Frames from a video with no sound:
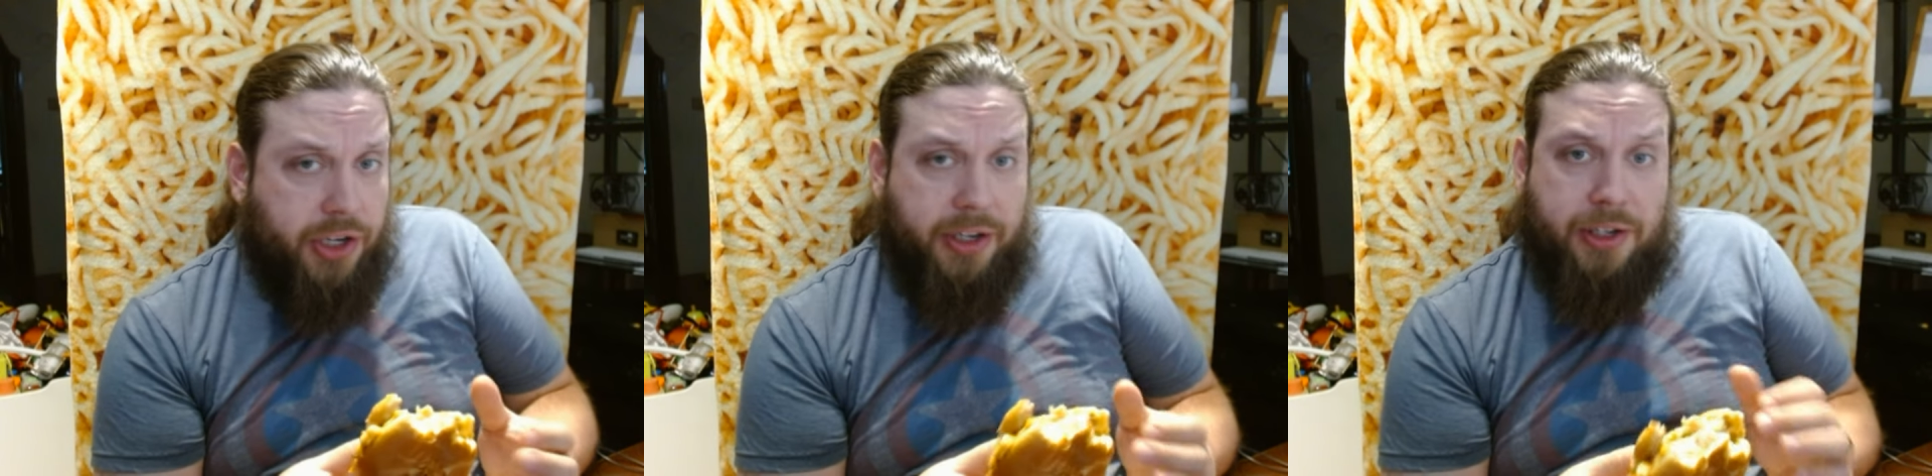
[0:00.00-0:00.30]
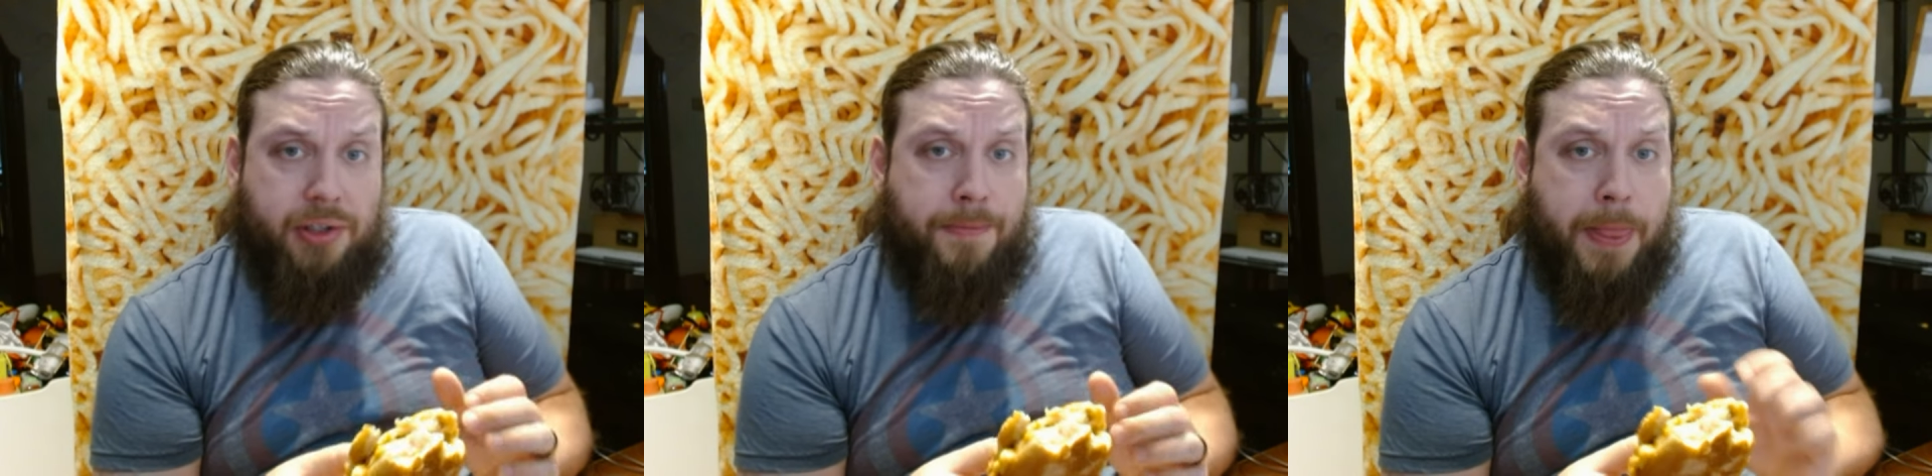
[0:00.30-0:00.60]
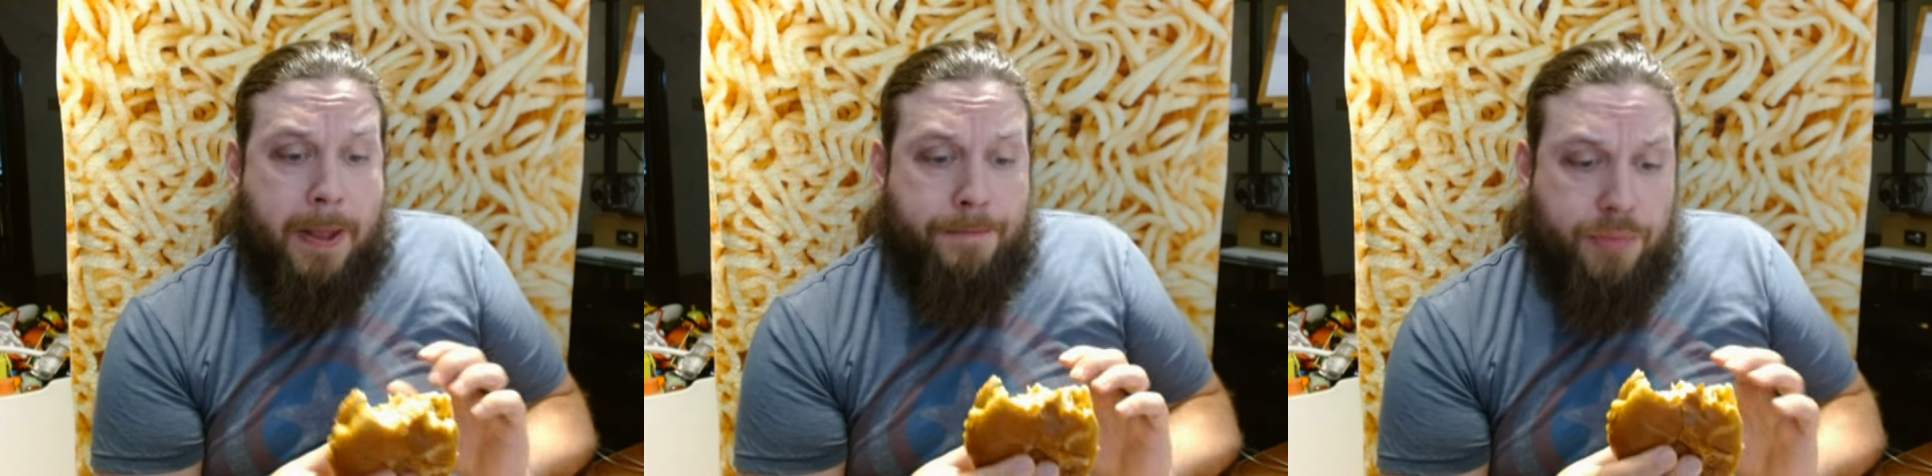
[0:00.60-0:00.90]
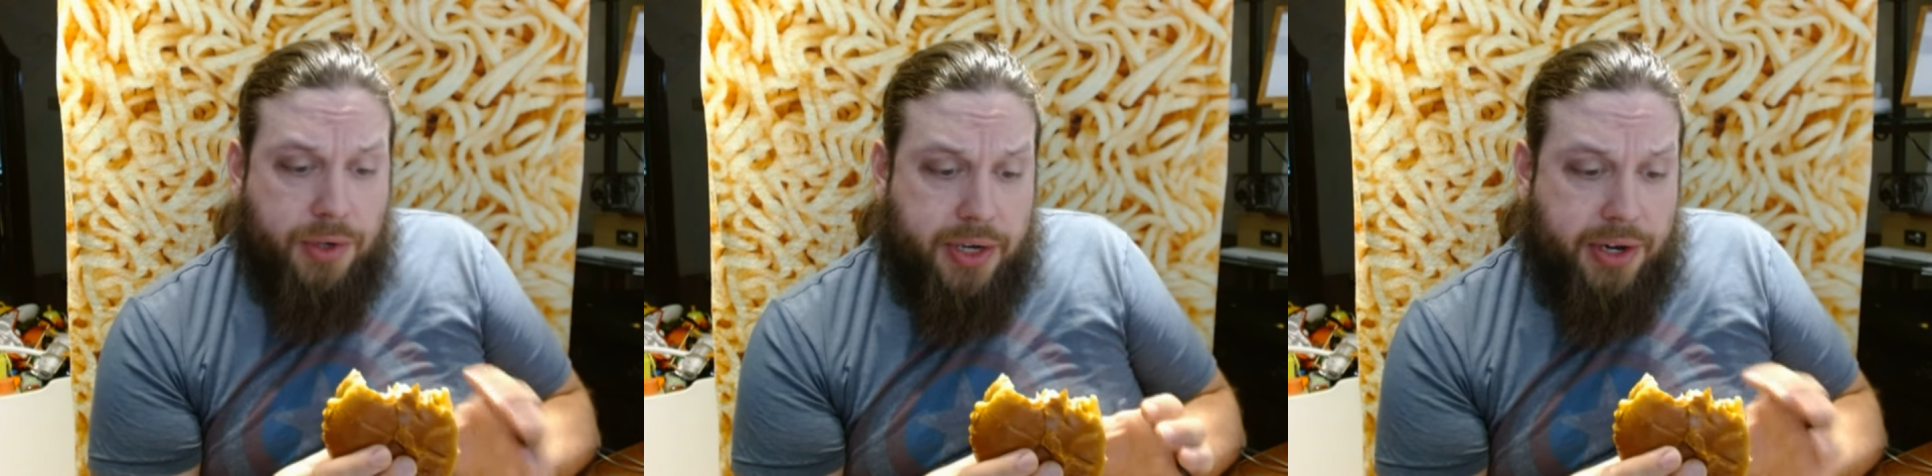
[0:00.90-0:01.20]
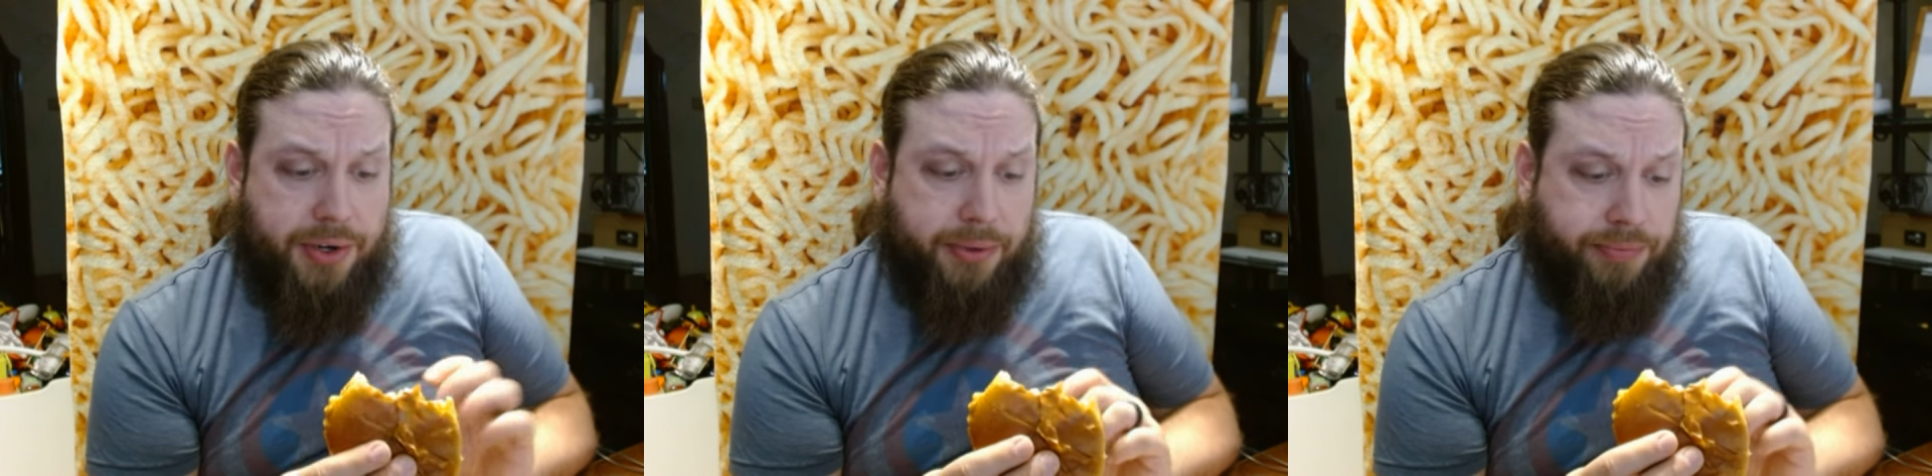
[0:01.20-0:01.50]
But the chicken is
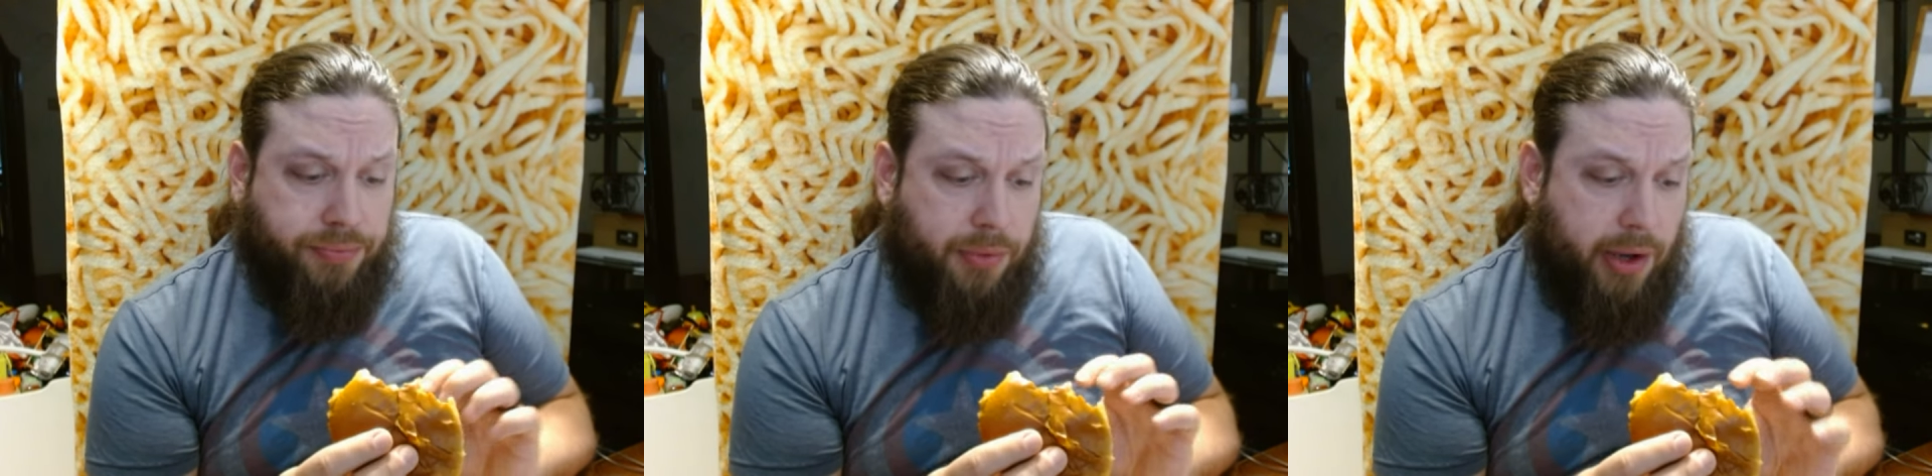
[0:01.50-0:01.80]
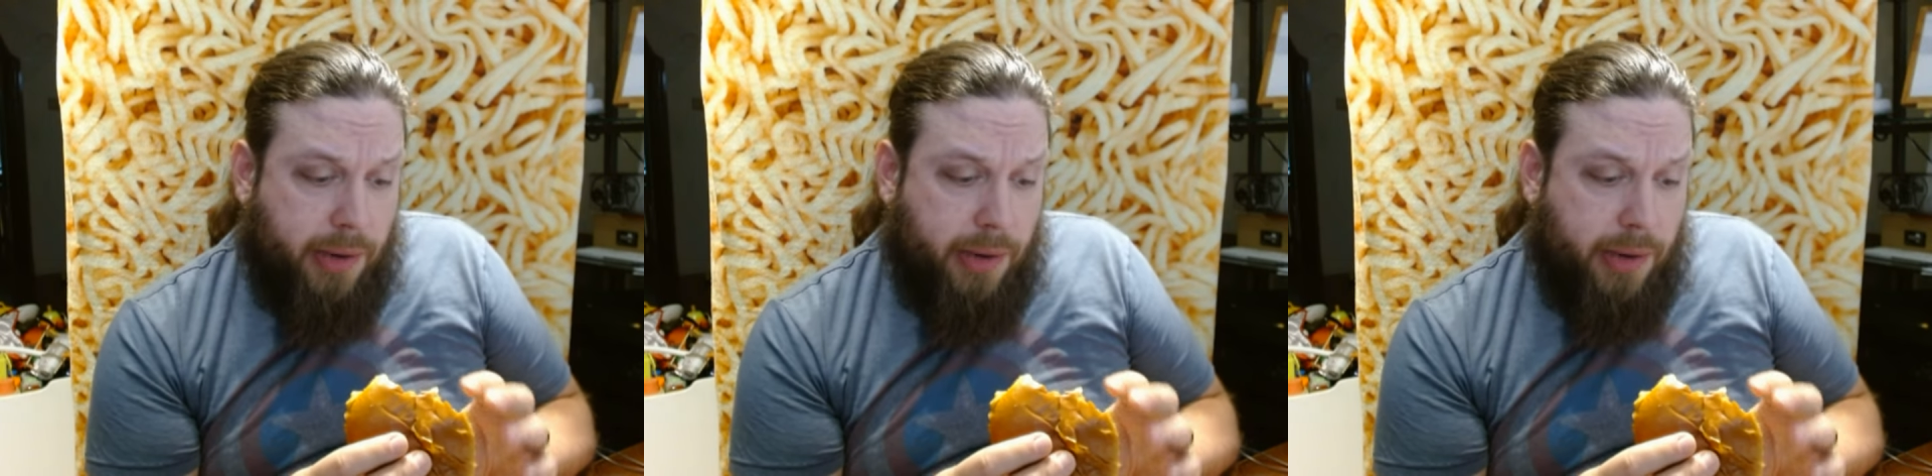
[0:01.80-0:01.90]
tender